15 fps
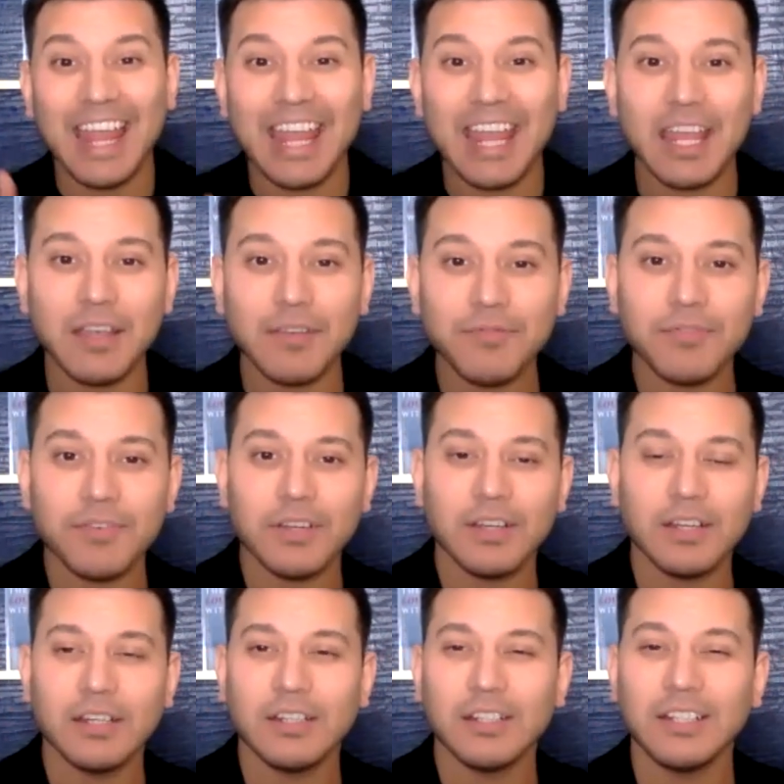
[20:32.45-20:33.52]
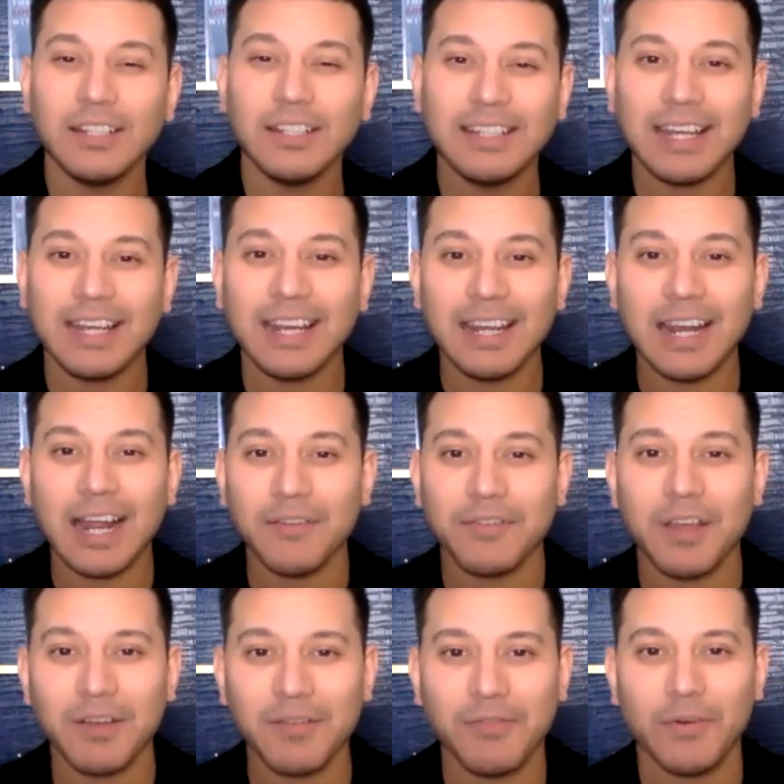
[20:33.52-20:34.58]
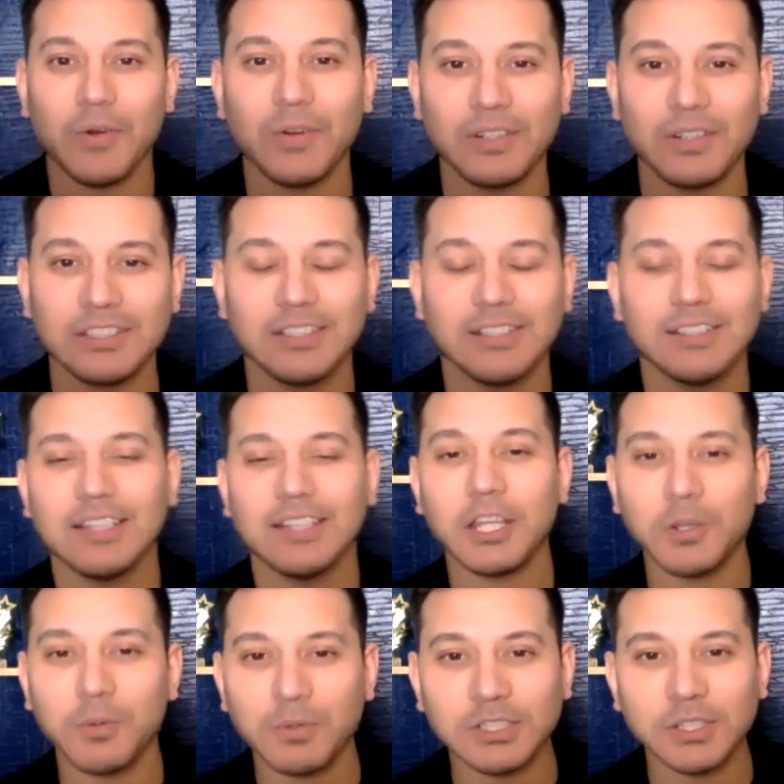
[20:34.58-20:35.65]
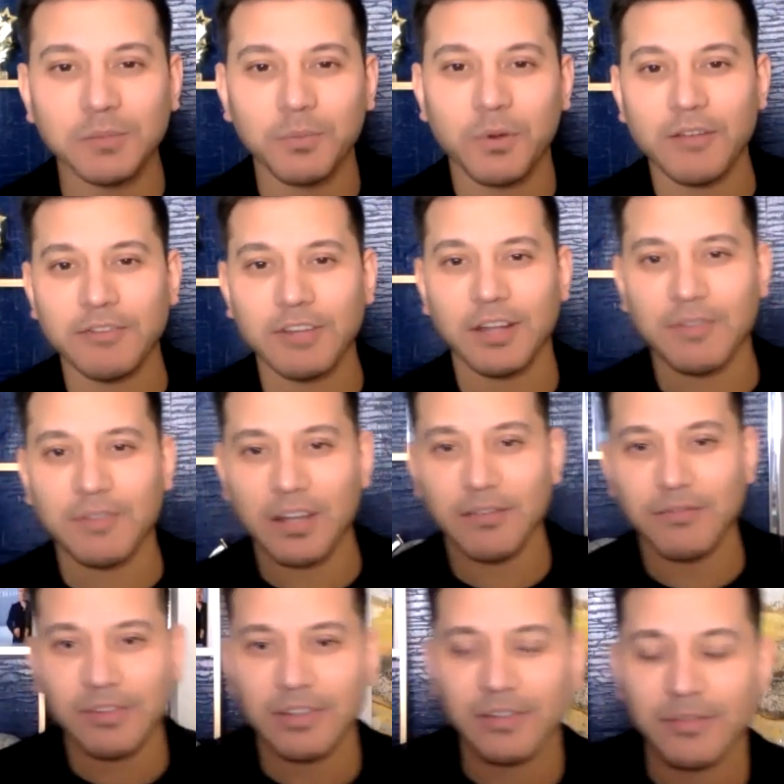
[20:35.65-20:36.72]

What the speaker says: if you didn't have that thought that you wasn't worthy of love?